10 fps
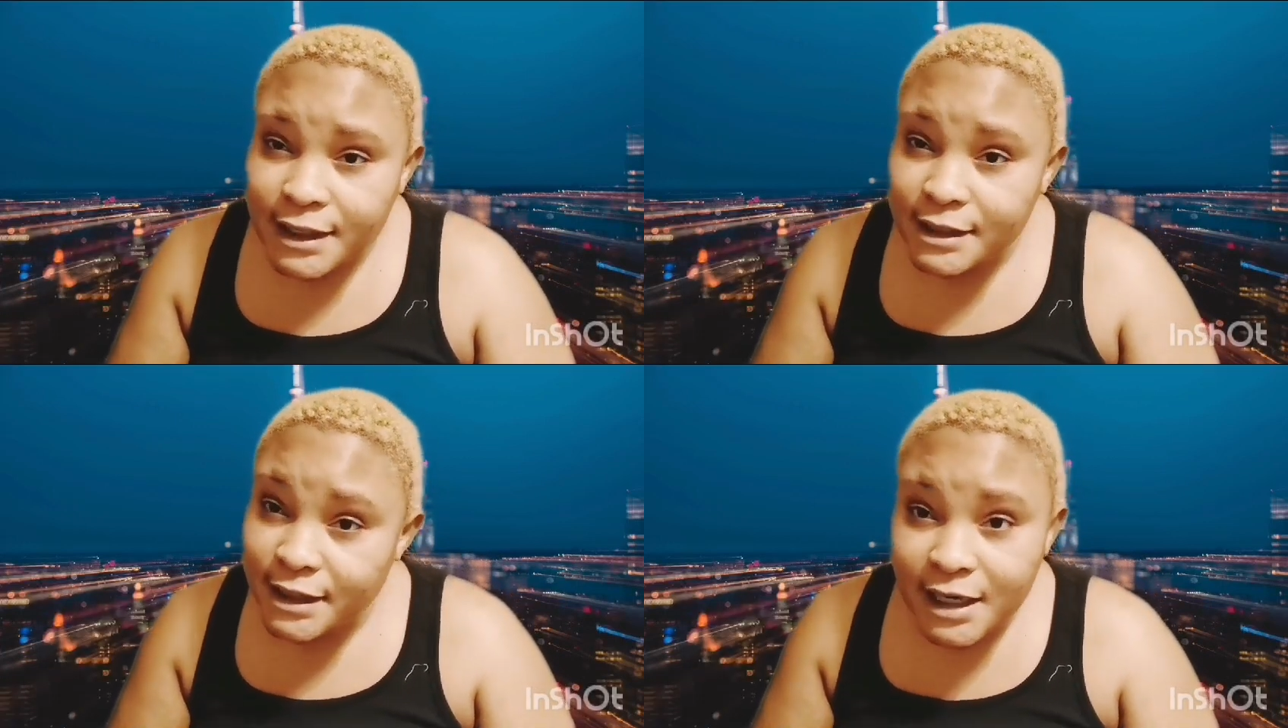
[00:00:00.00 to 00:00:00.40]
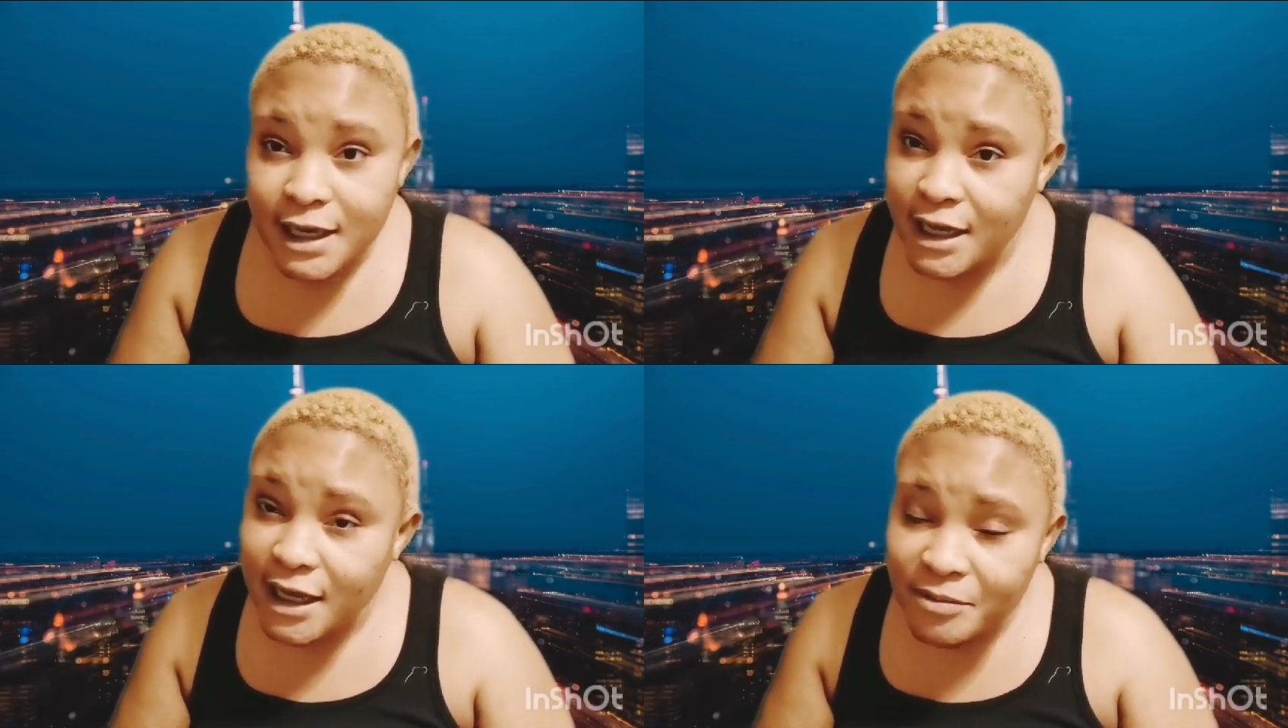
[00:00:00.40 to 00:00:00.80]
They
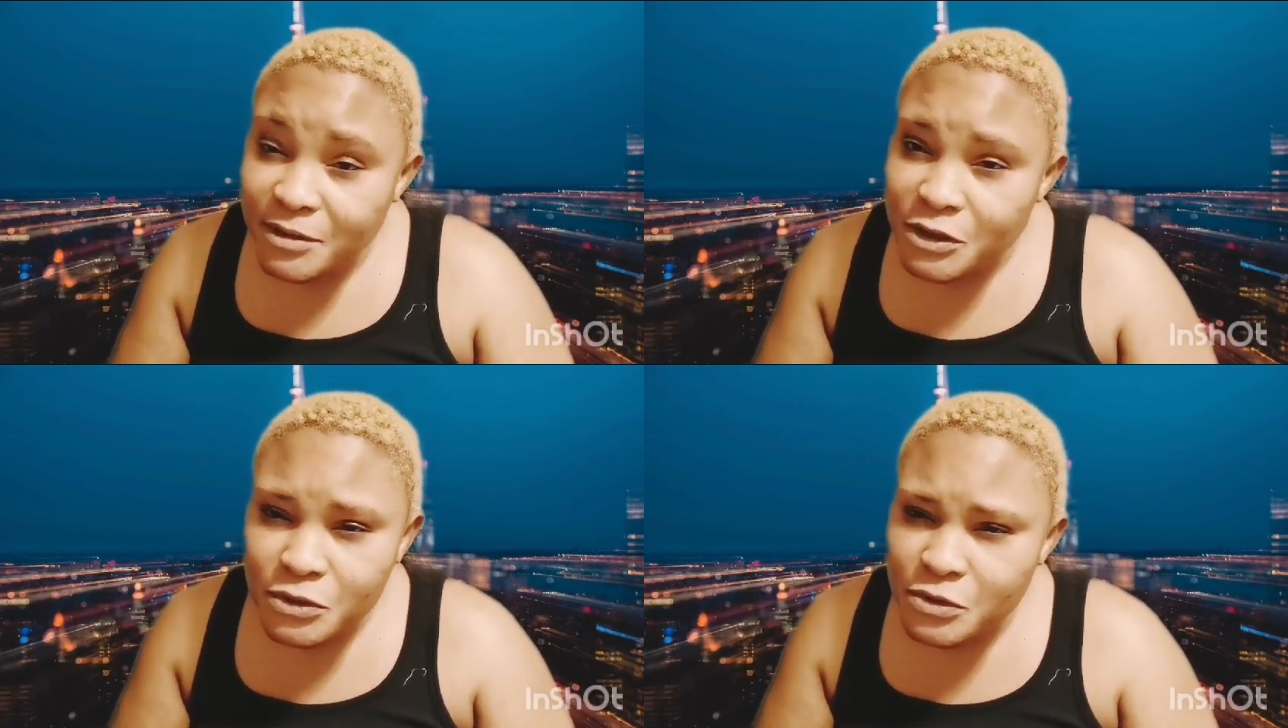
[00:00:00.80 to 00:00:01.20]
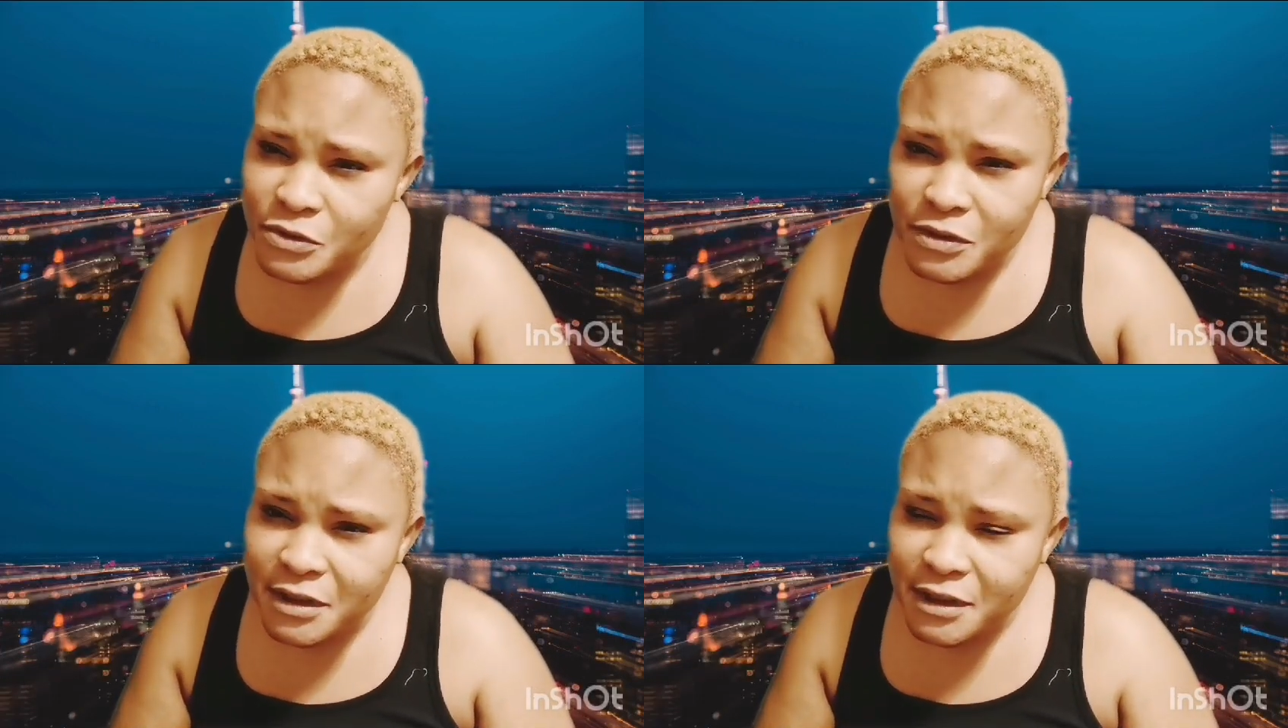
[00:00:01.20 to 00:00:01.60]
are having
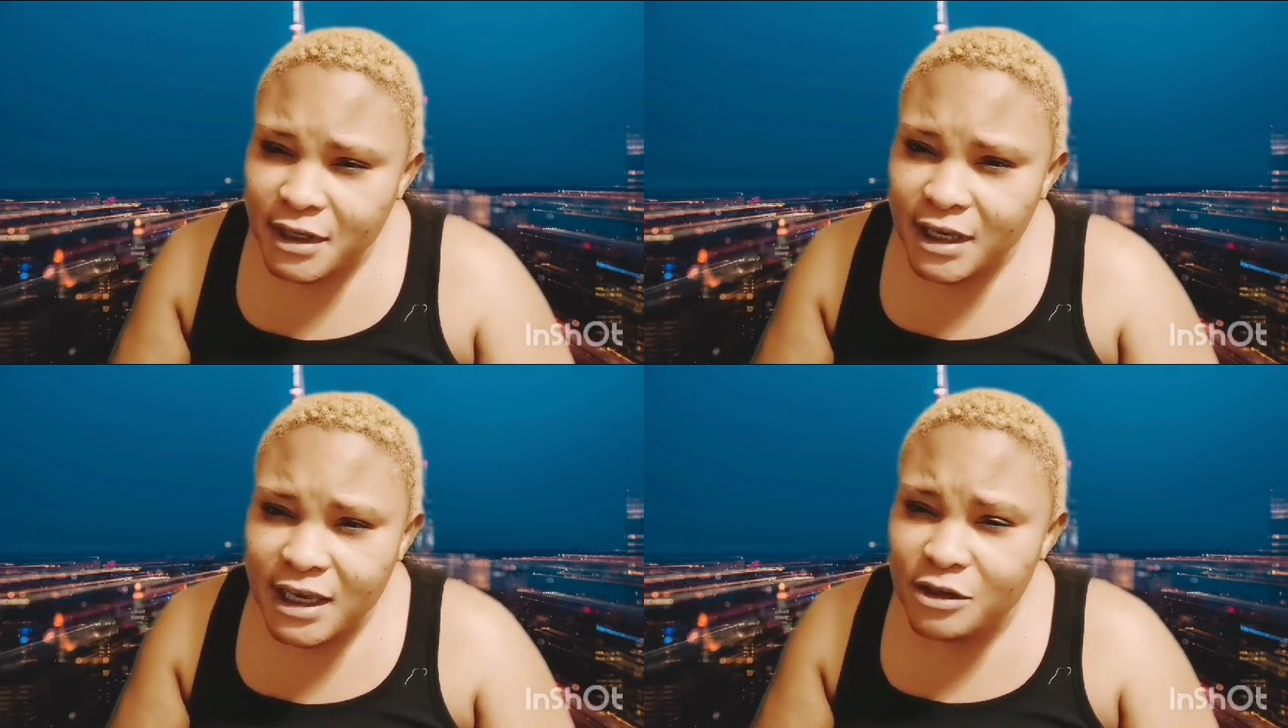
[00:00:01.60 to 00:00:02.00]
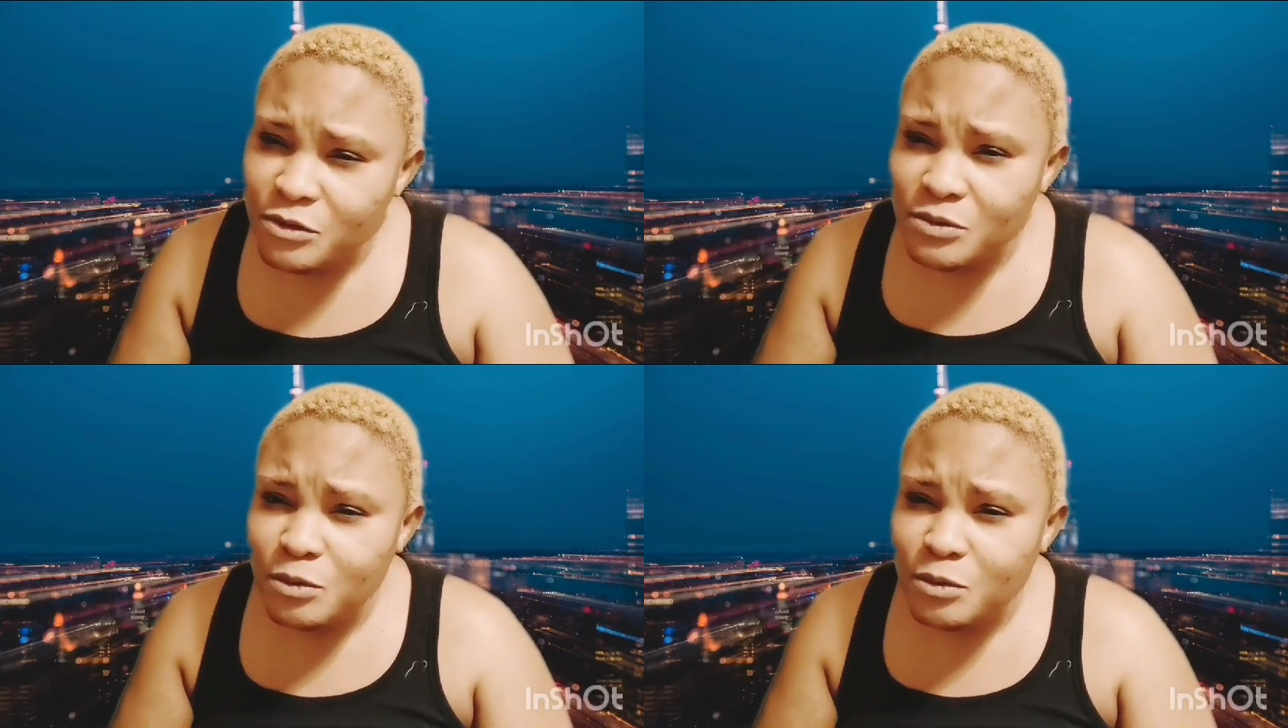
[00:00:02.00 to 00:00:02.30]
children and you